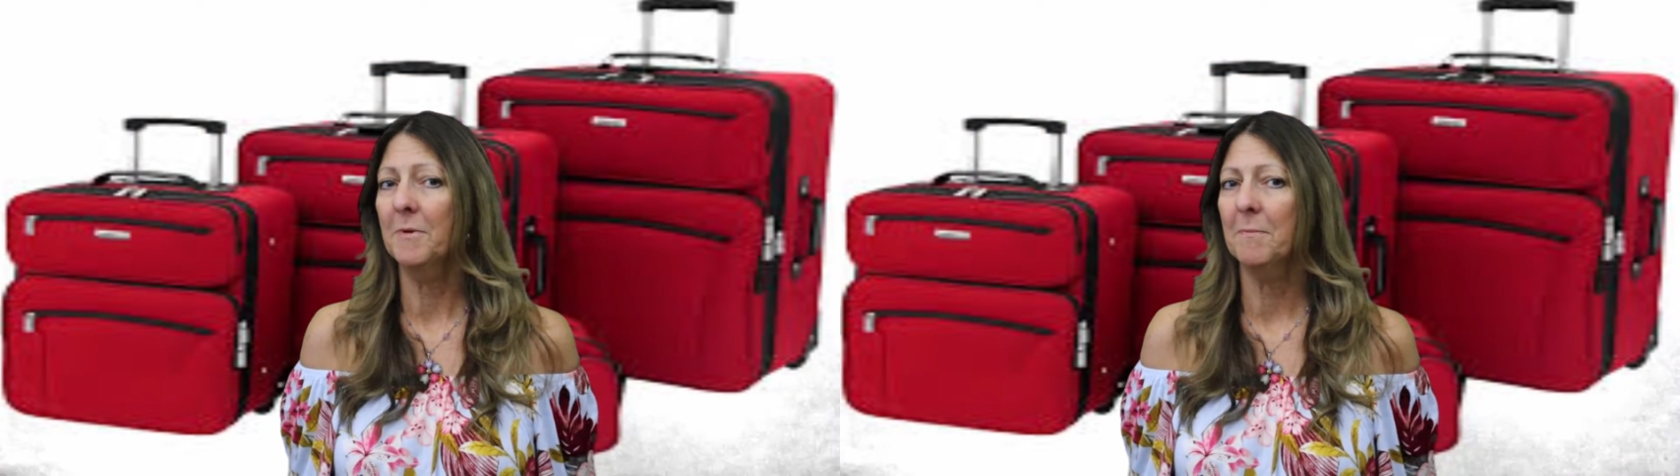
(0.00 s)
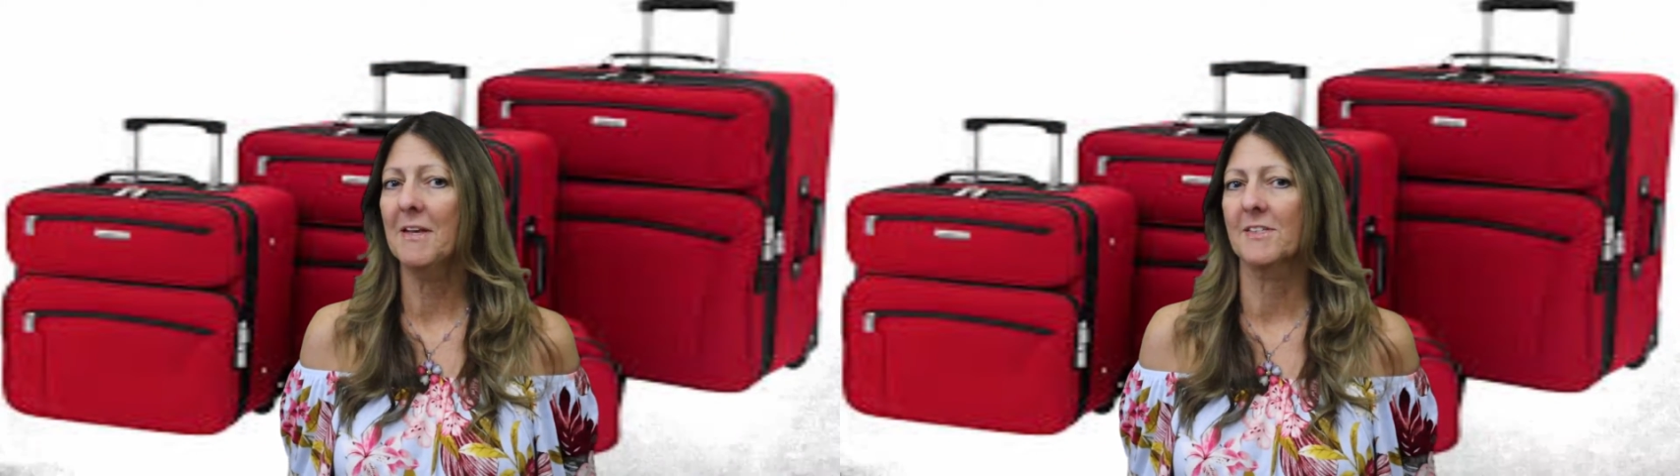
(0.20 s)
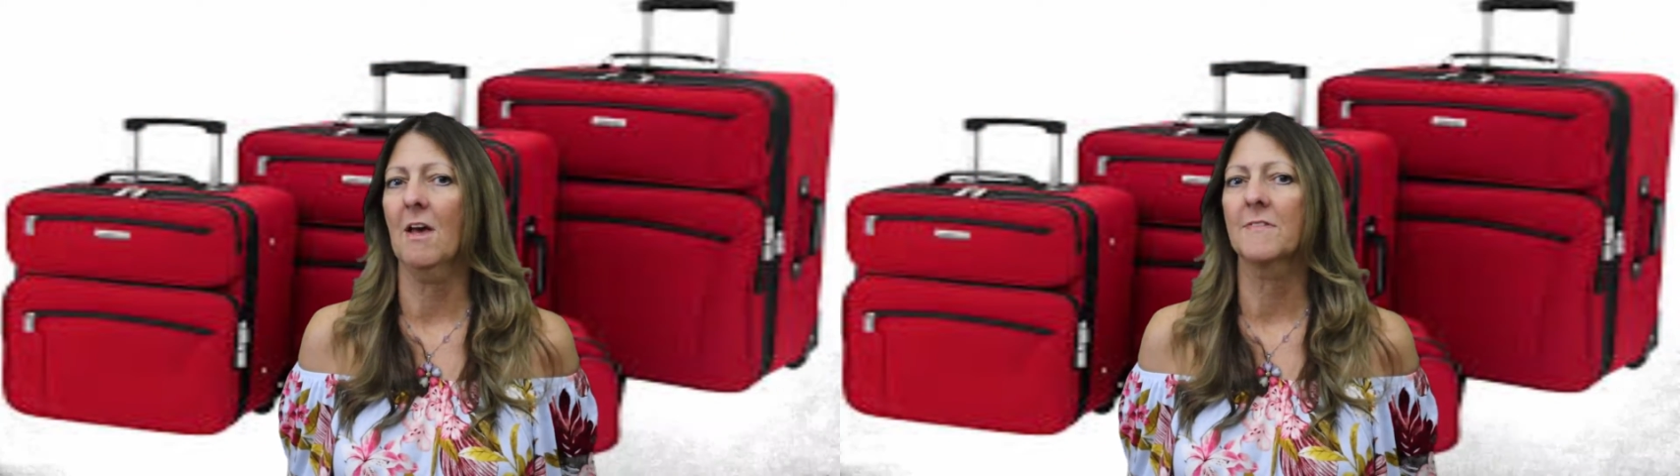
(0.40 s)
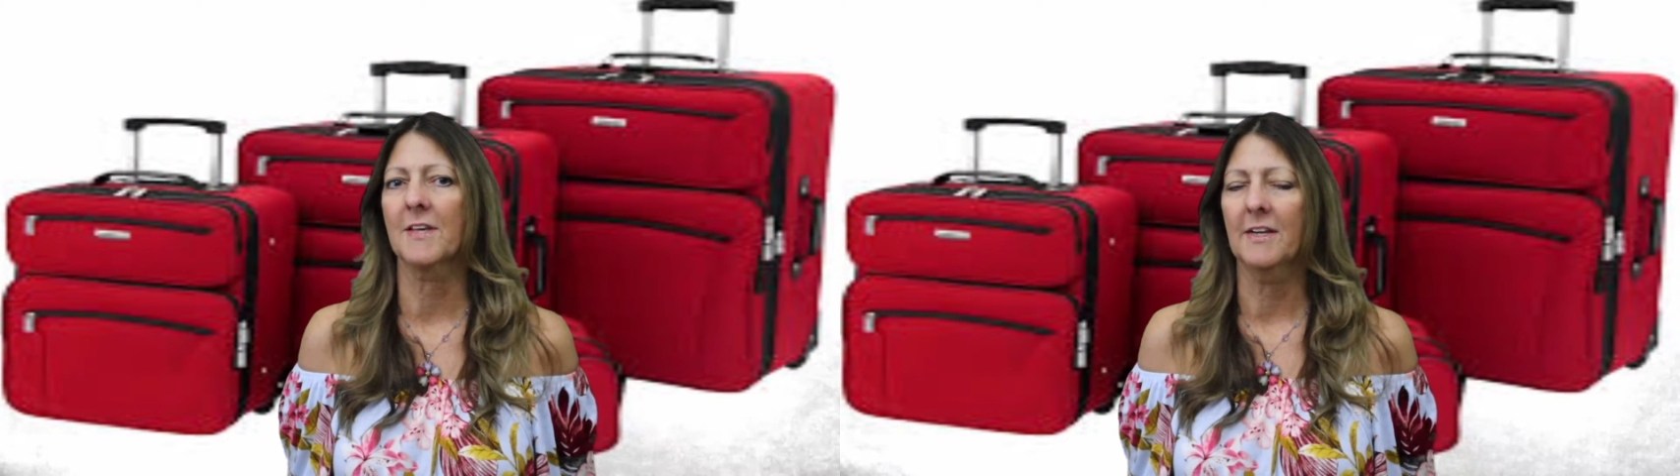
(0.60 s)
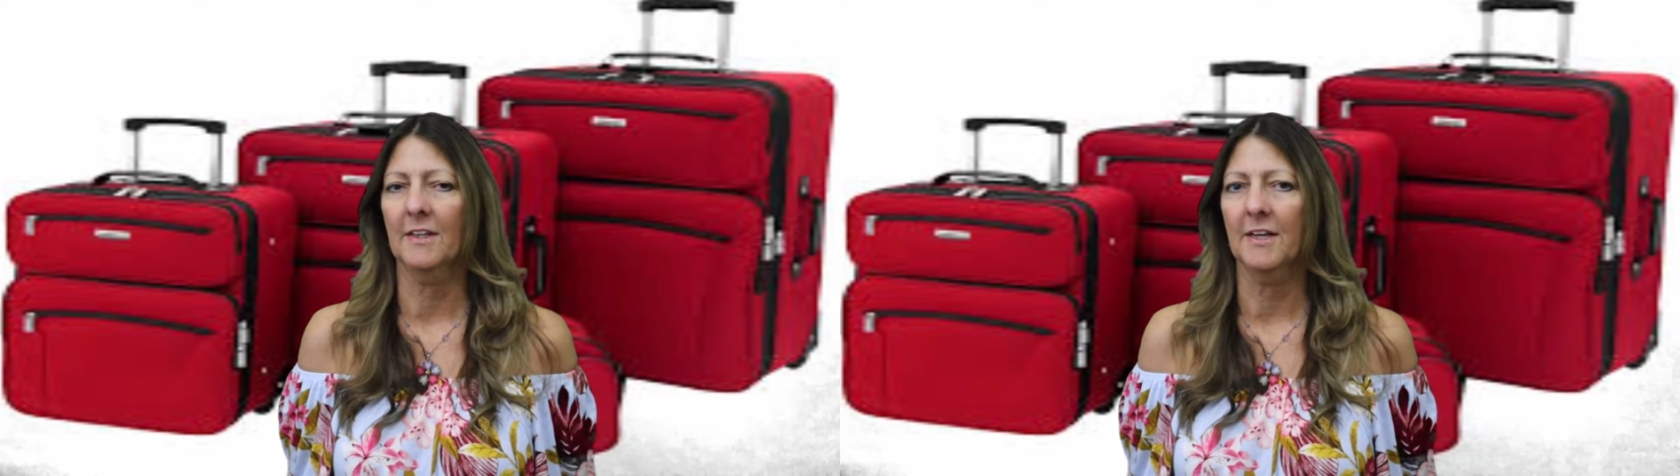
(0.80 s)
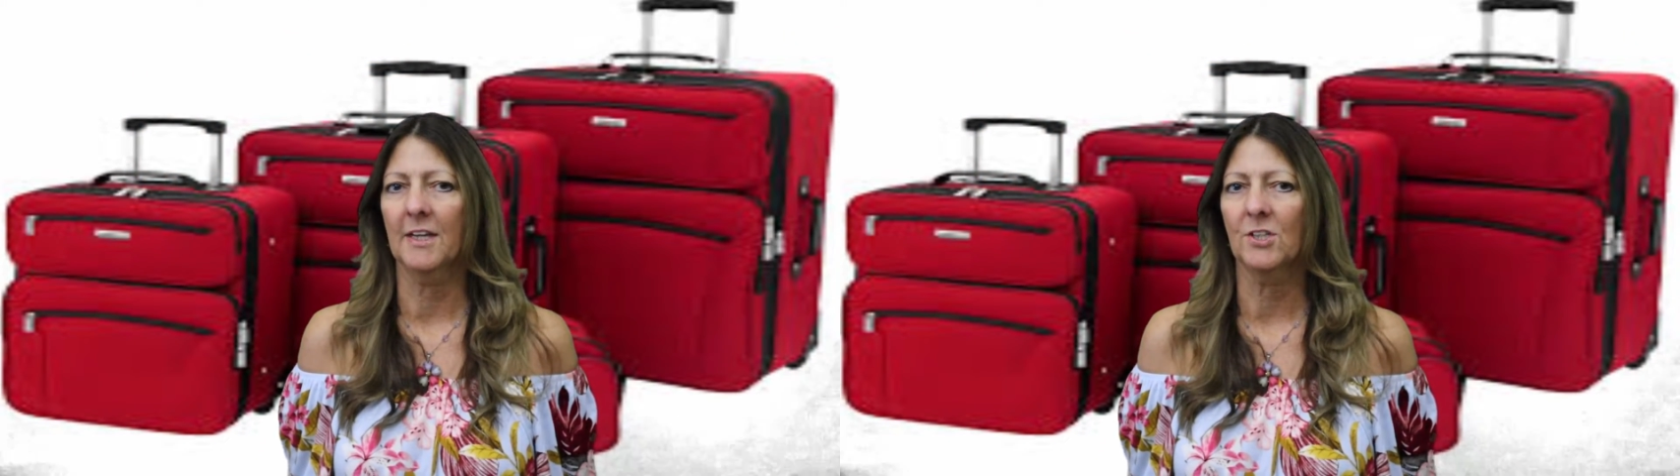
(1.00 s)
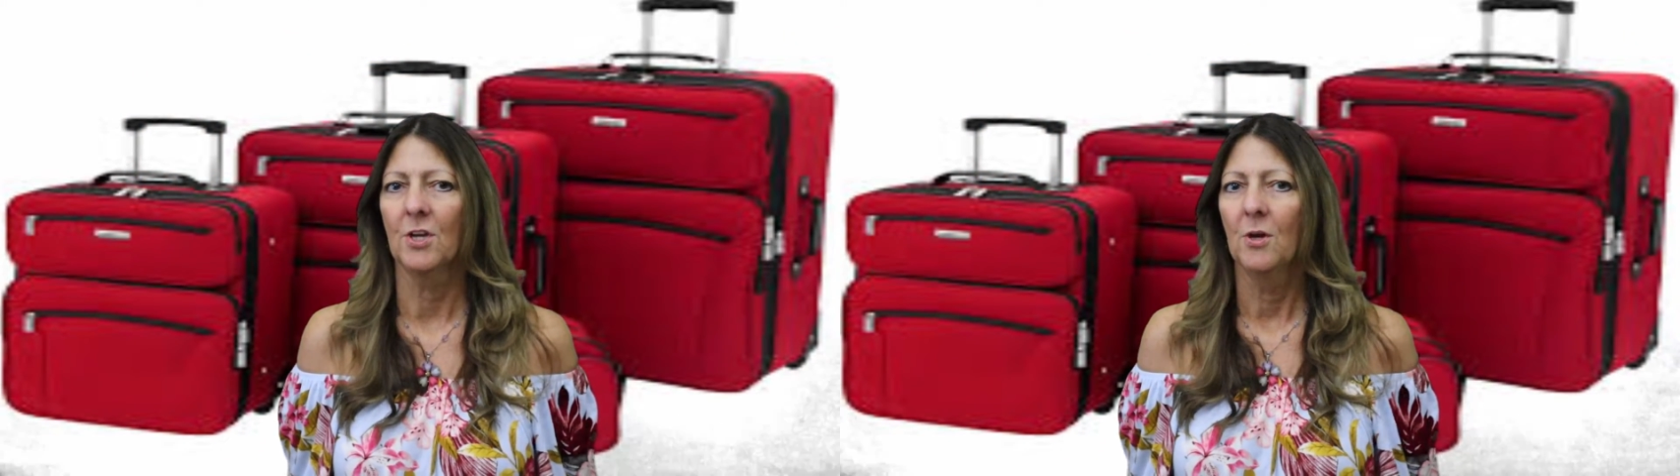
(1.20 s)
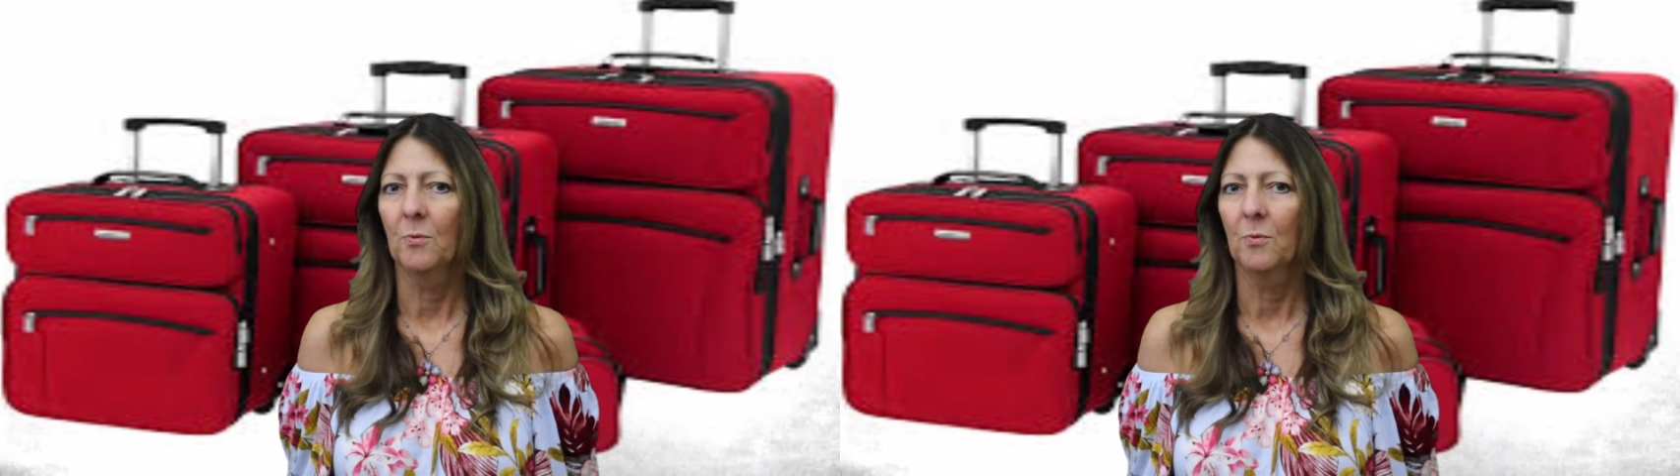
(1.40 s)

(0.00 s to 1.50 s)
bit about soft-sided luggage.